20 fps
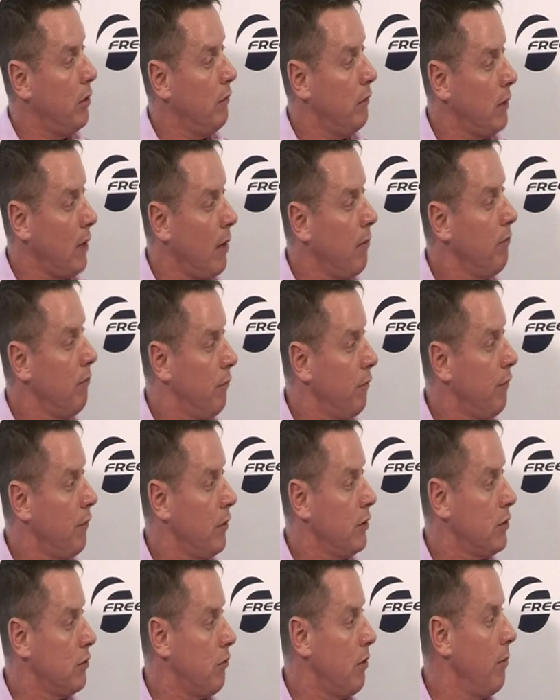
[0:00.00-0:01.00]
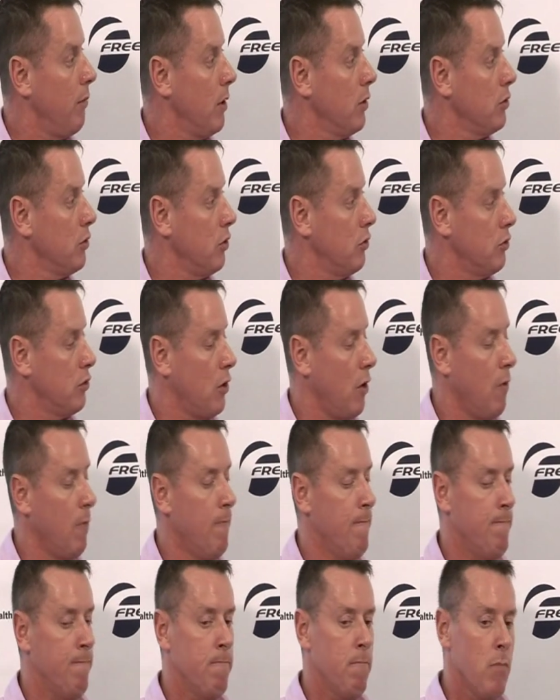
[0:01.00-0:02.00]
of time, the first 3 months or so,
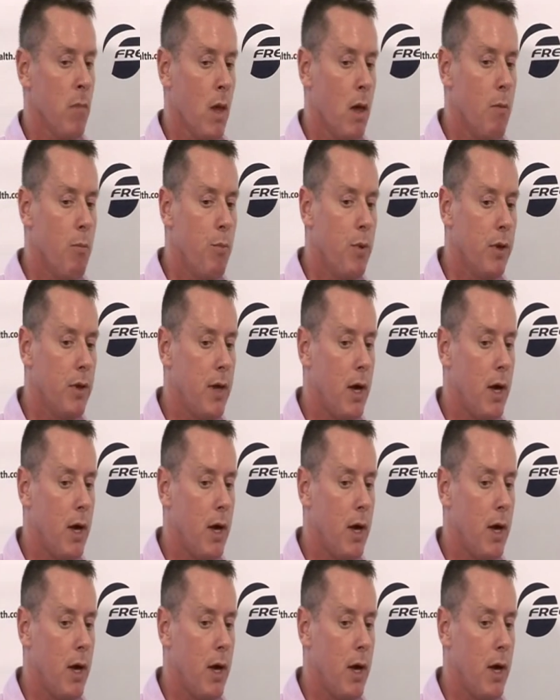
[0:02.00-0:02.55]
but